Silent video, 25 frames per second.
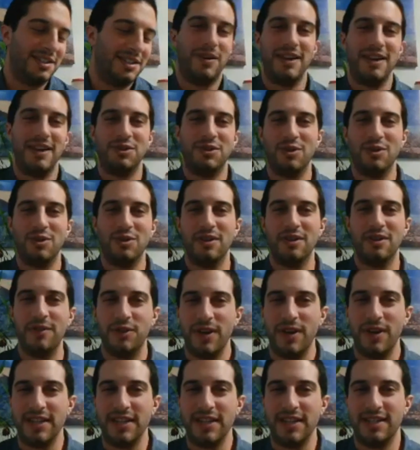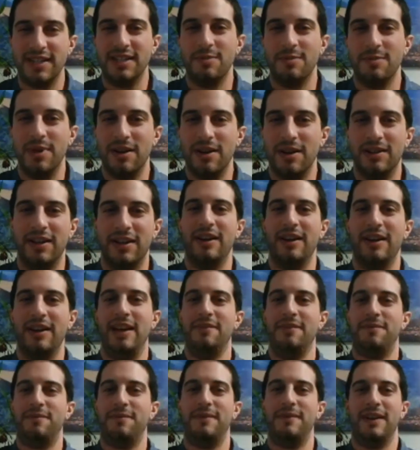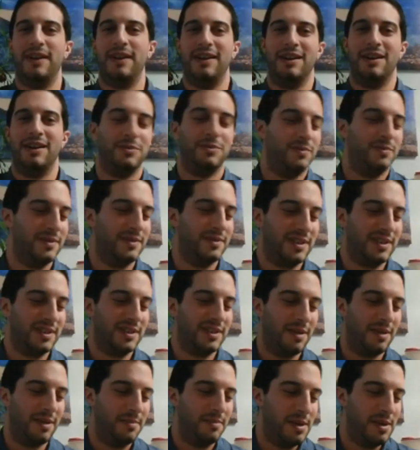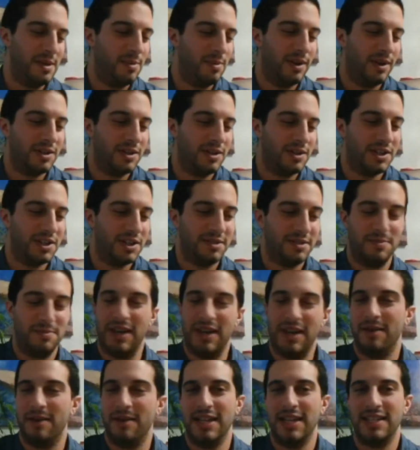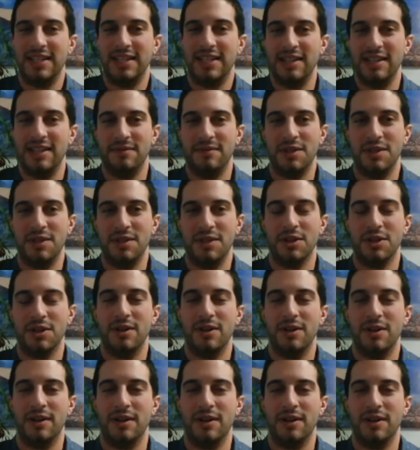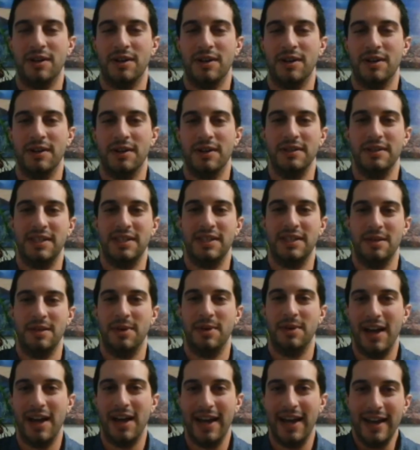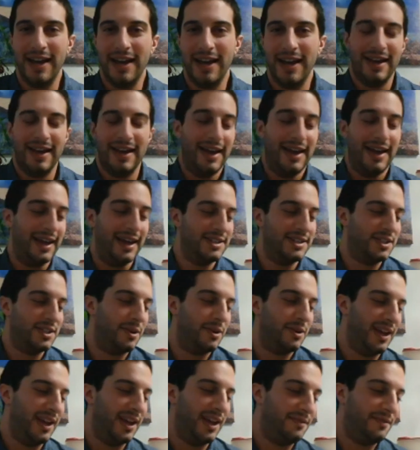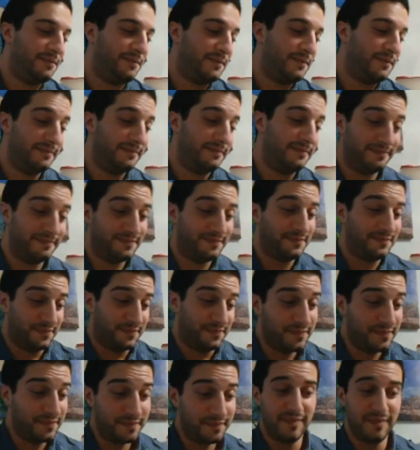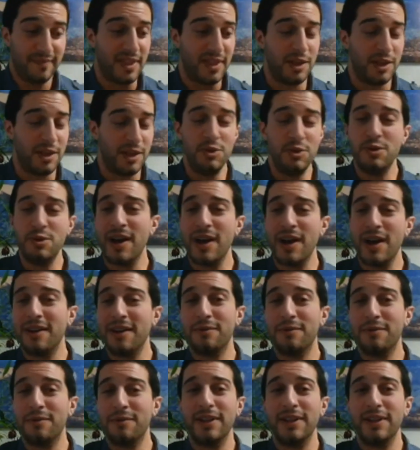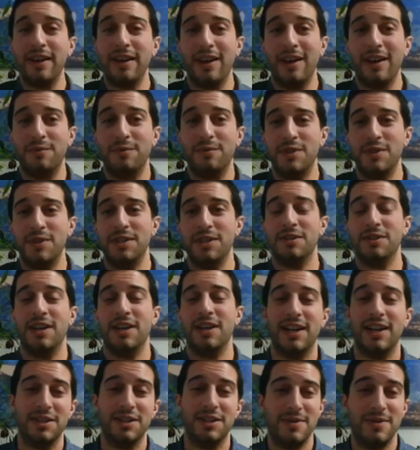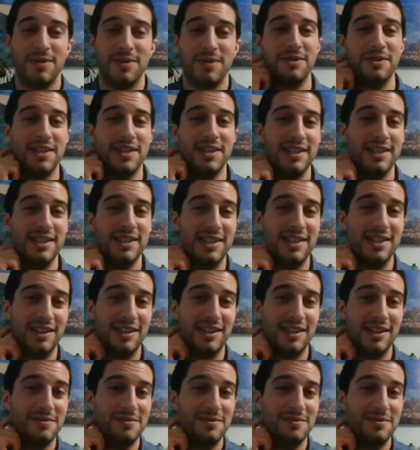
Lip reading: of addressed this a bit earlier. If, some people are just become sensitive to certain stimuli. And so if you do have really hot foods and your tongue is rather sensitive,